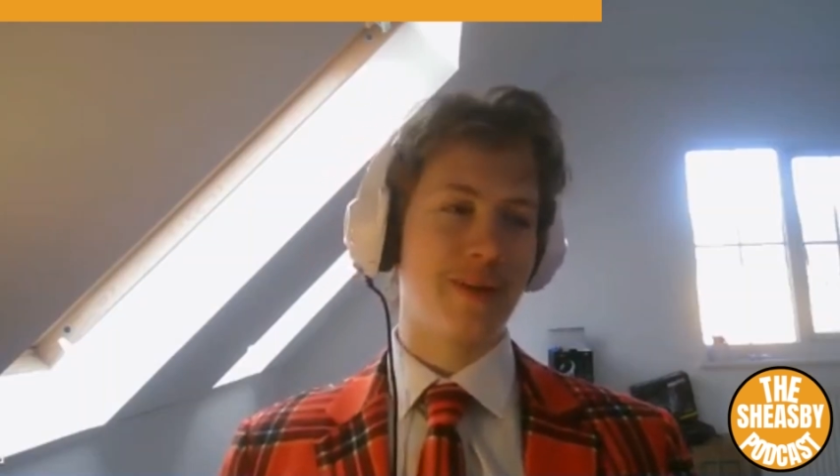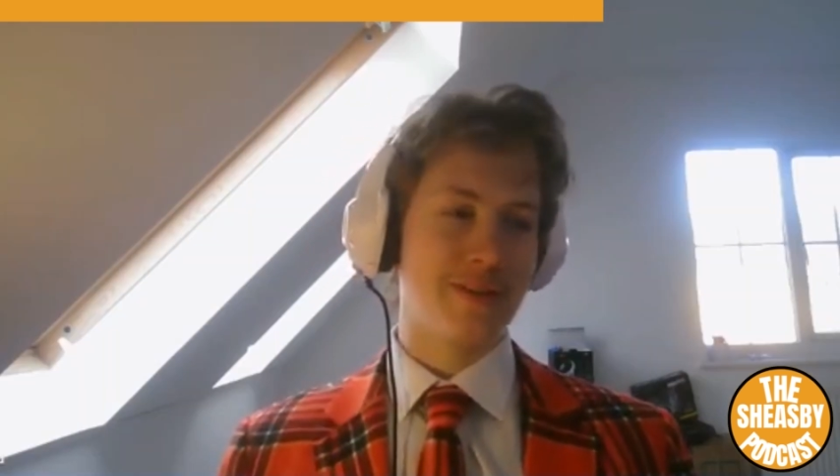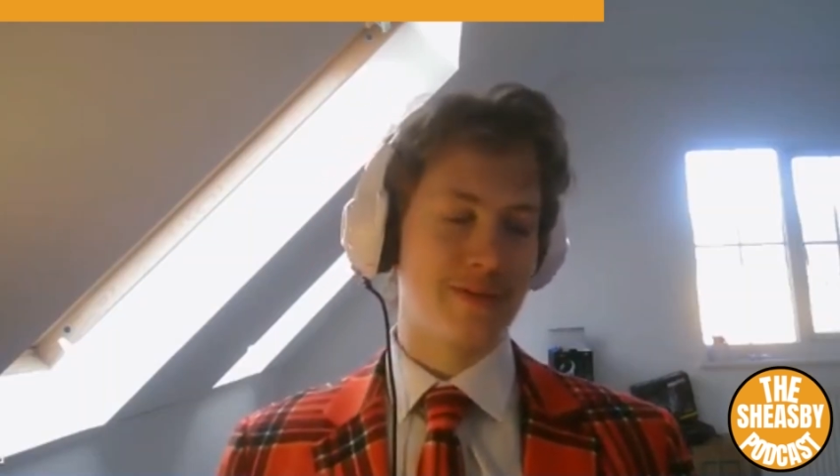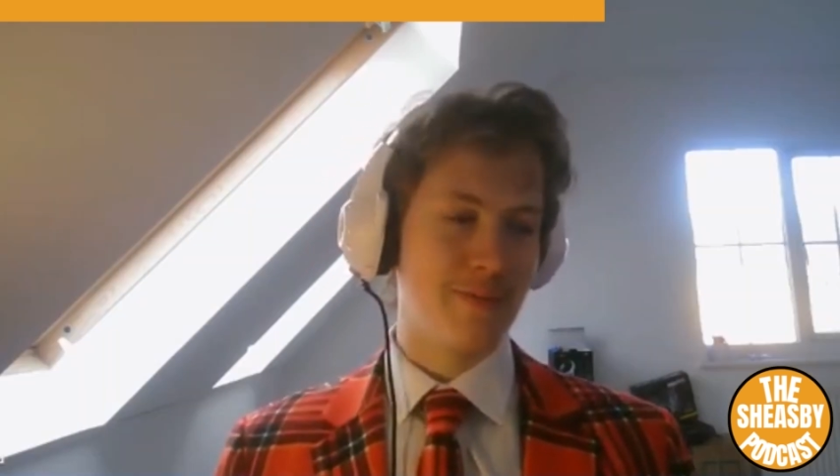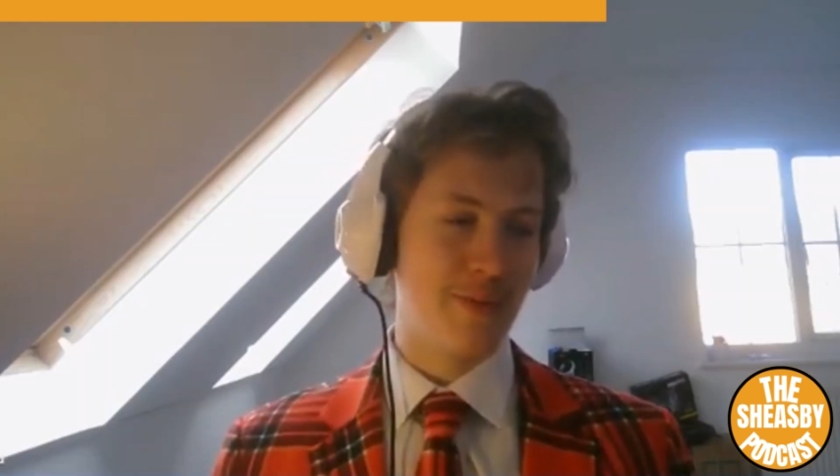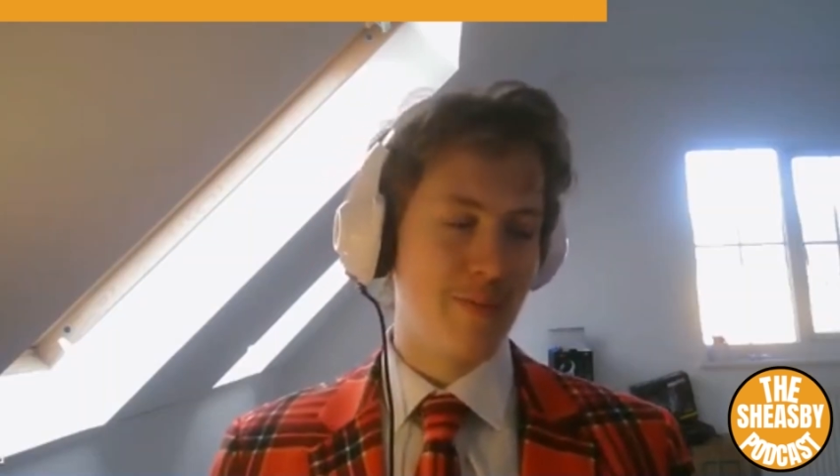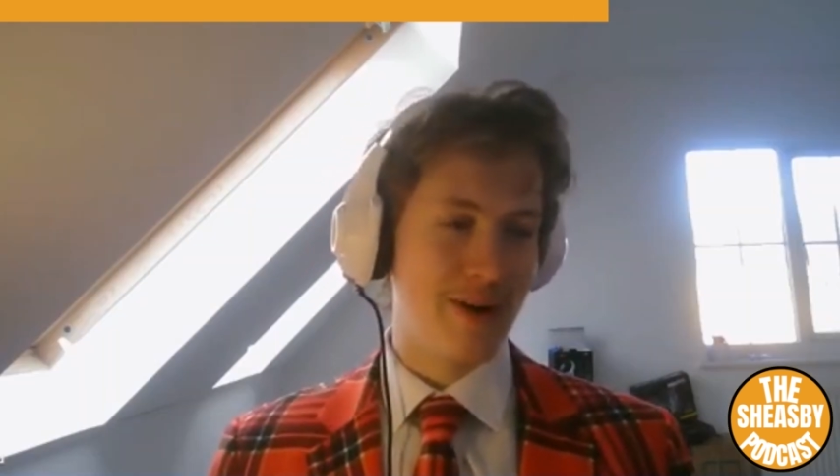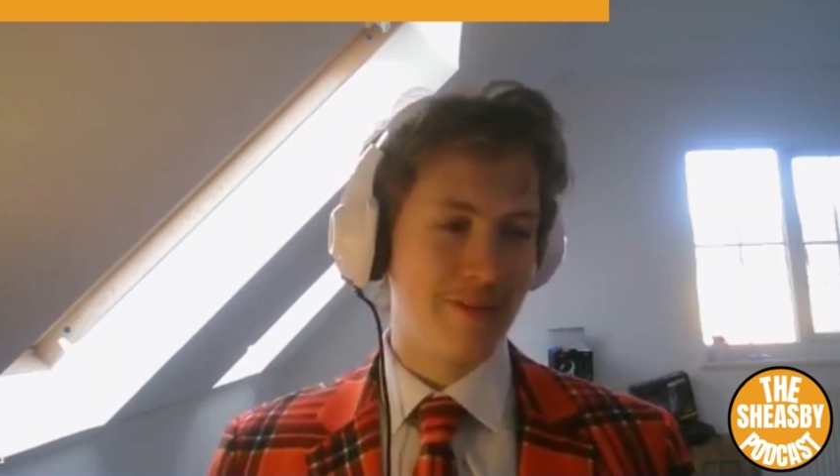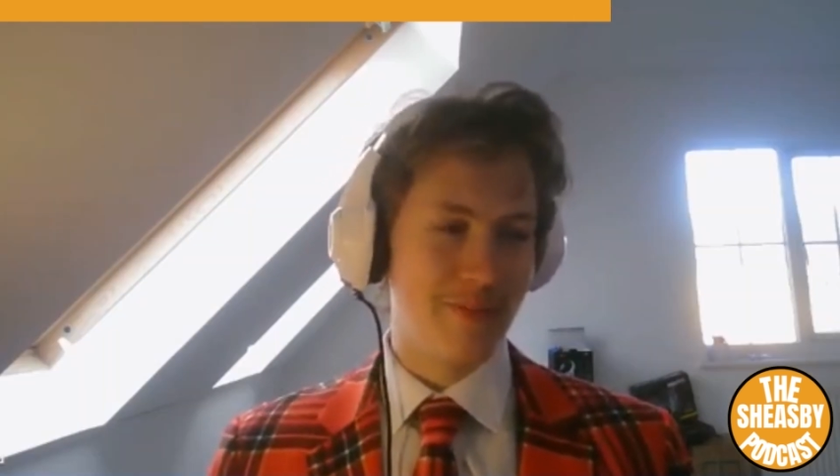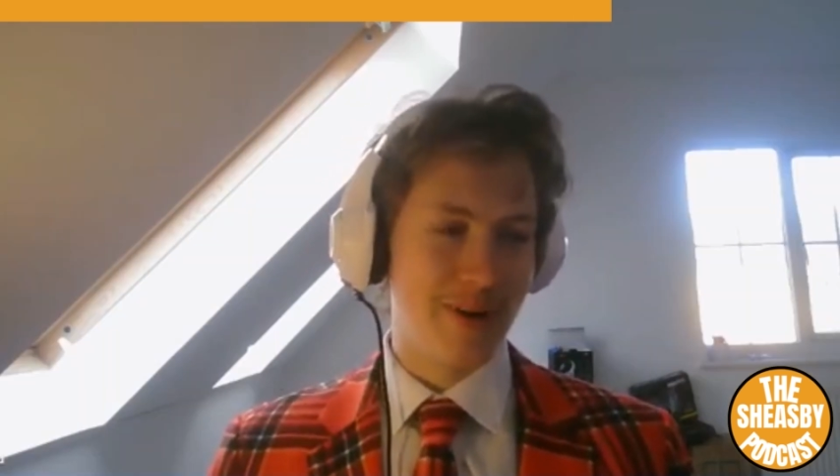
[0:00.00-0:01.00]
is meat
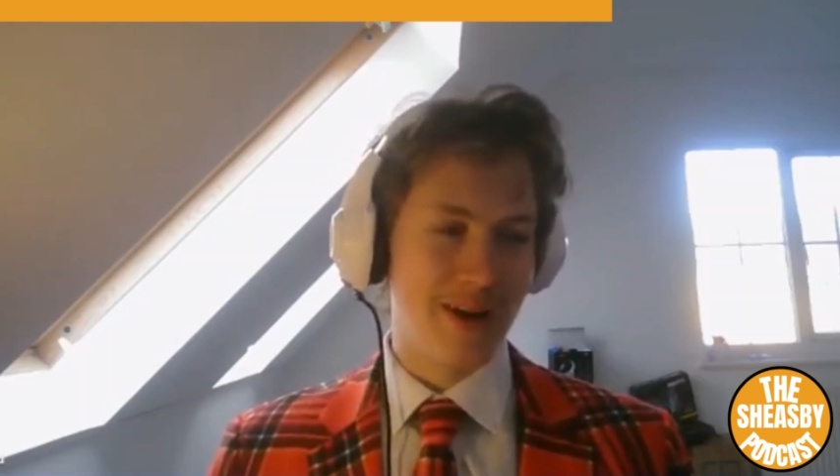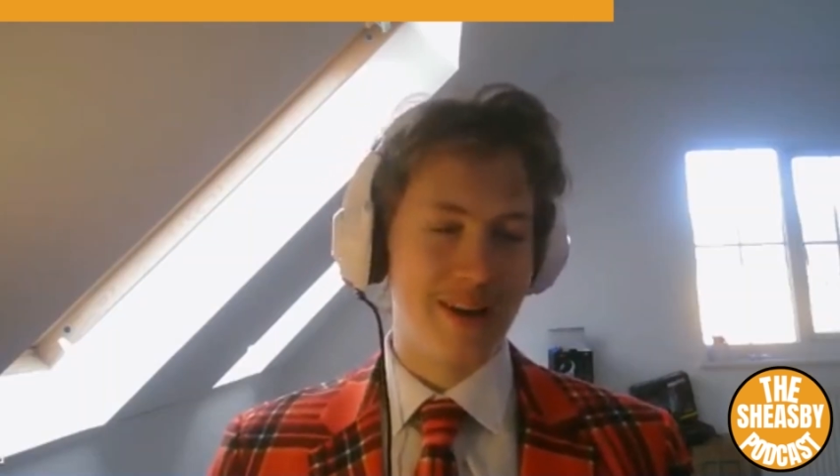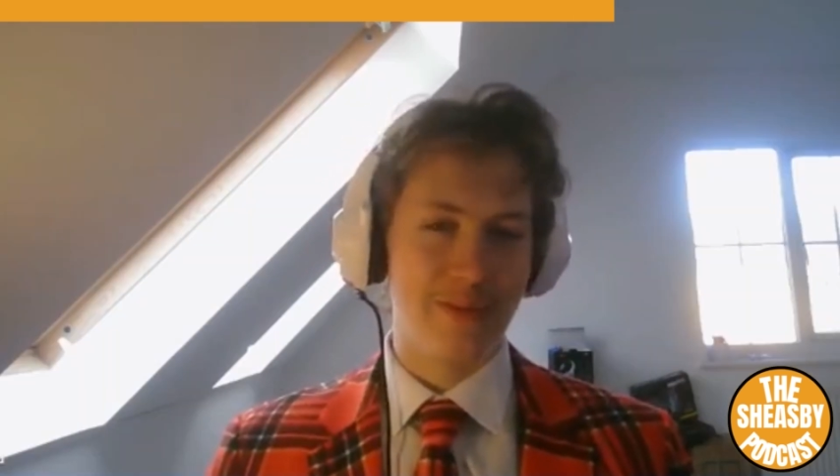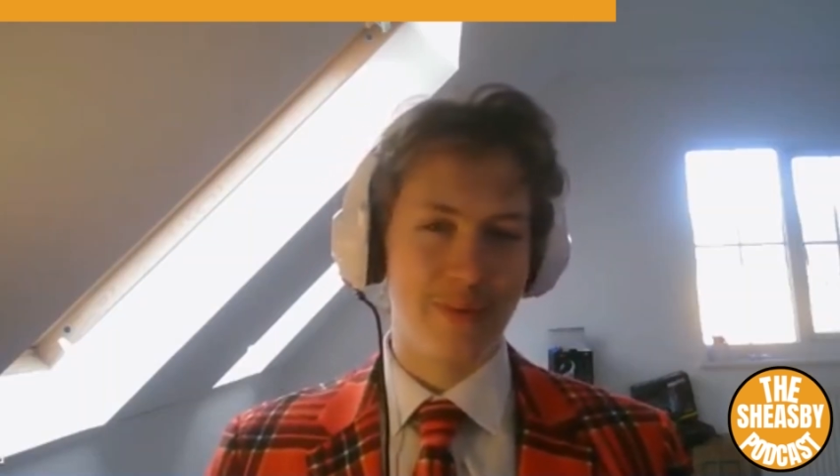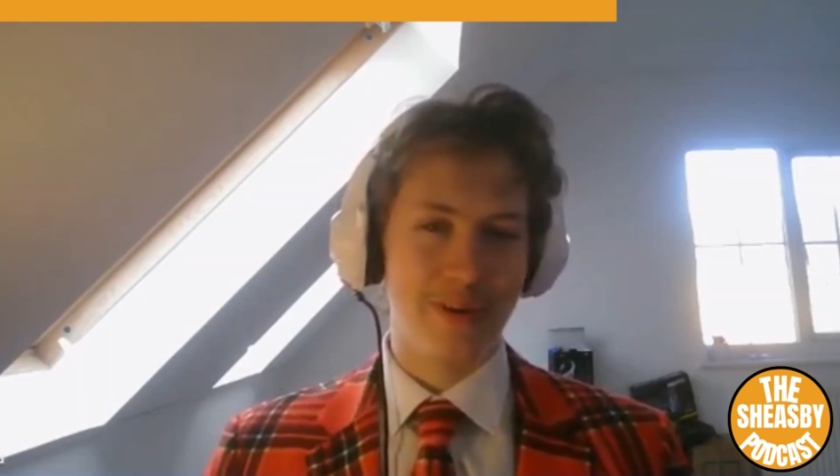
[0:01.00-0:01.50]
bad for the planet?